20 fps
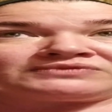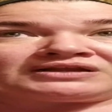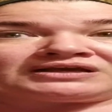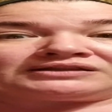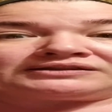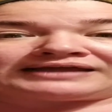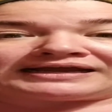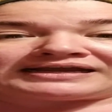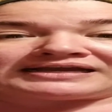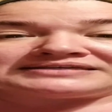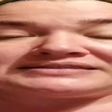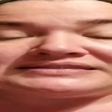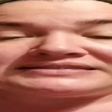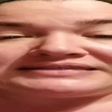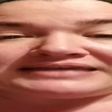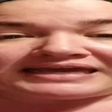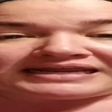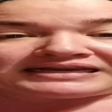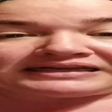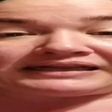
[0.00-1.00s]
like a
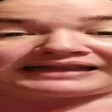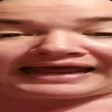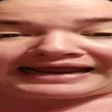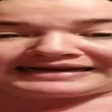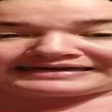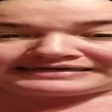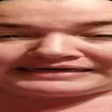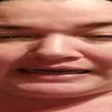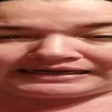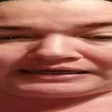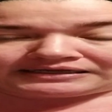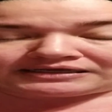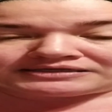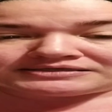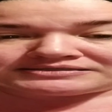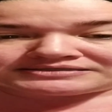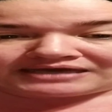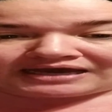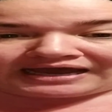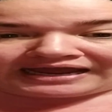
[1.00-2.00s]
skin lightening
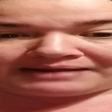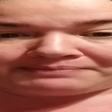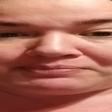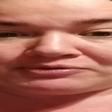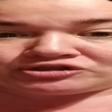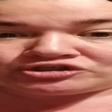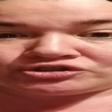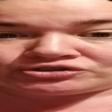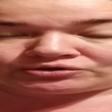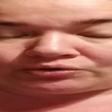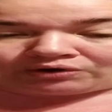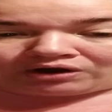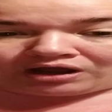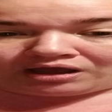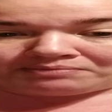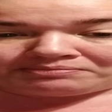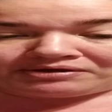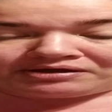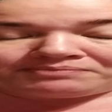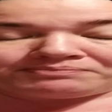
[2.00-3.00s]
type
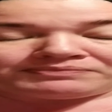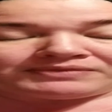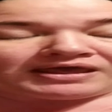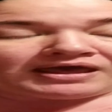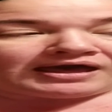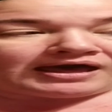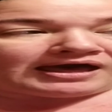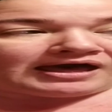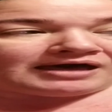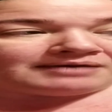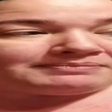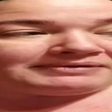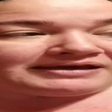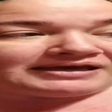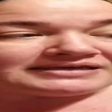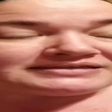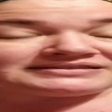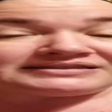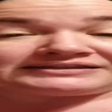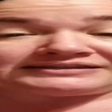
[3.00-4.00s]
scrub
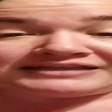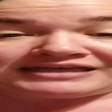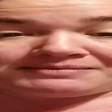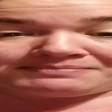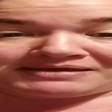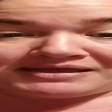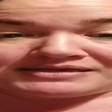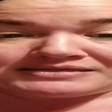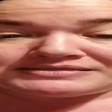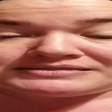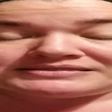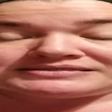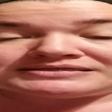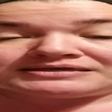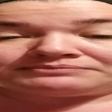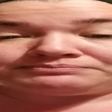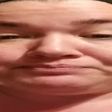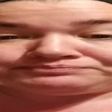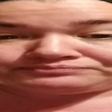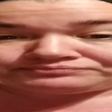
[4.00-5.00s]
because lemons